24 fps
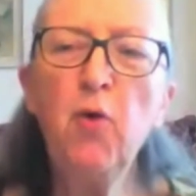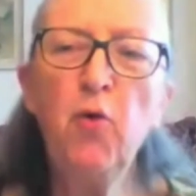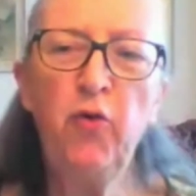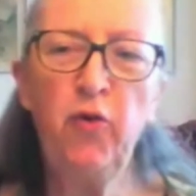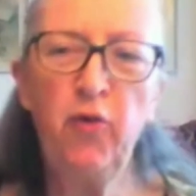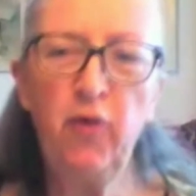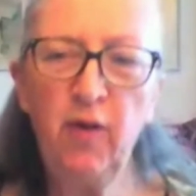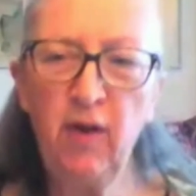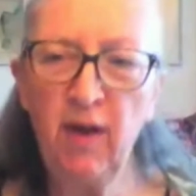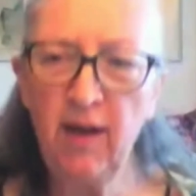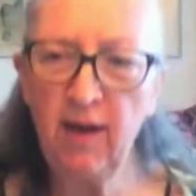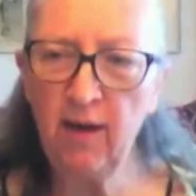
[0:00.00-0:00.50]

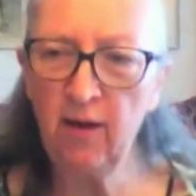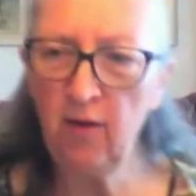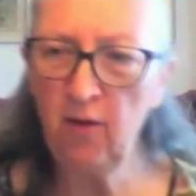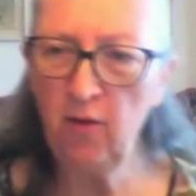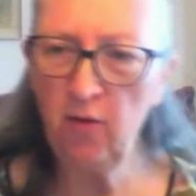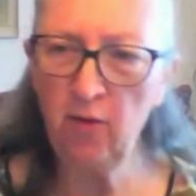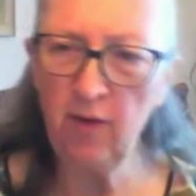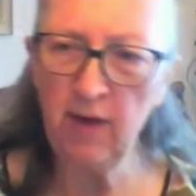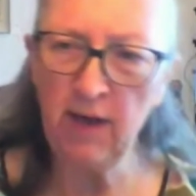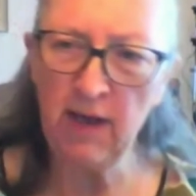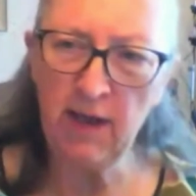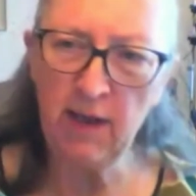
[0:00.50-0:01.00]

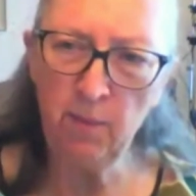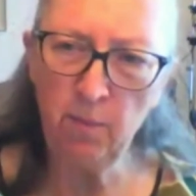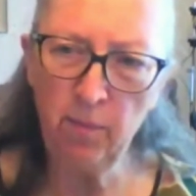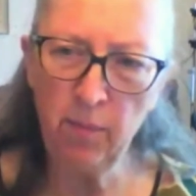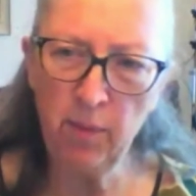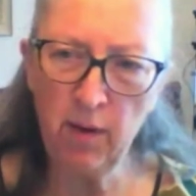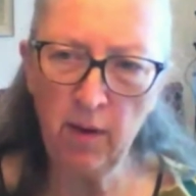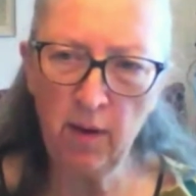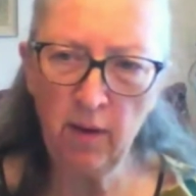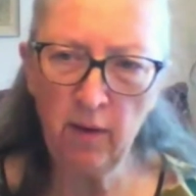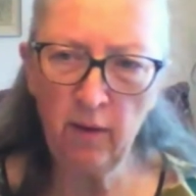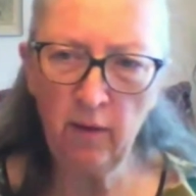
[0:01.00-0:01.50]
mostly
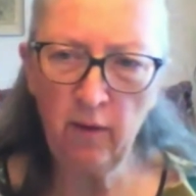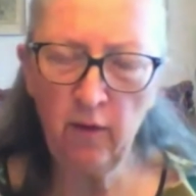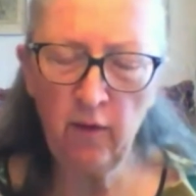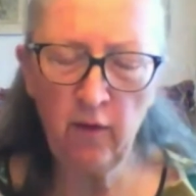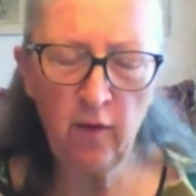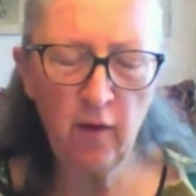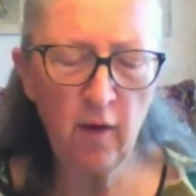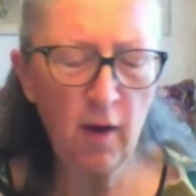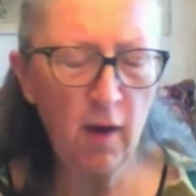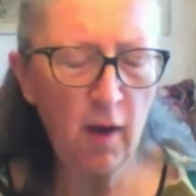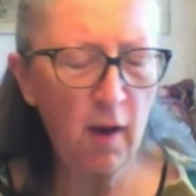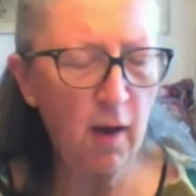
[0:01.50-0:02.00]
agree,
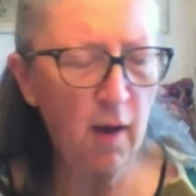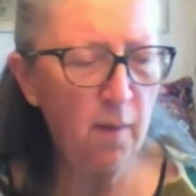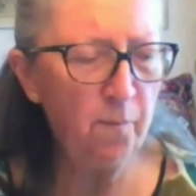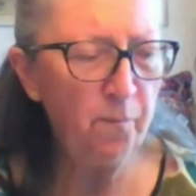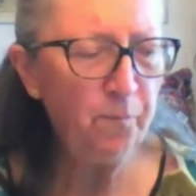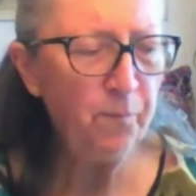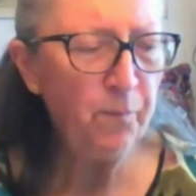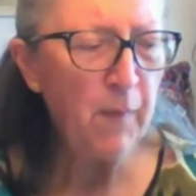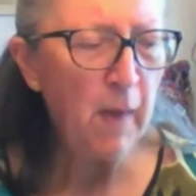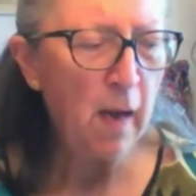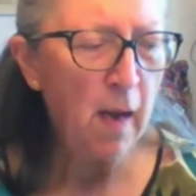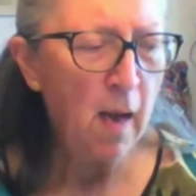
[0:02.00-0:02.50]
but
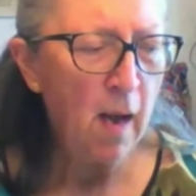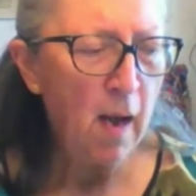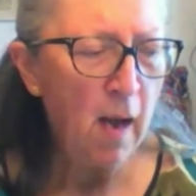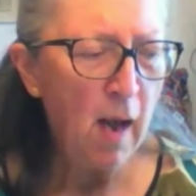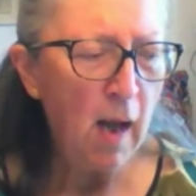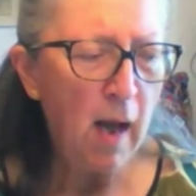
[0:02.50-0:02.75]
I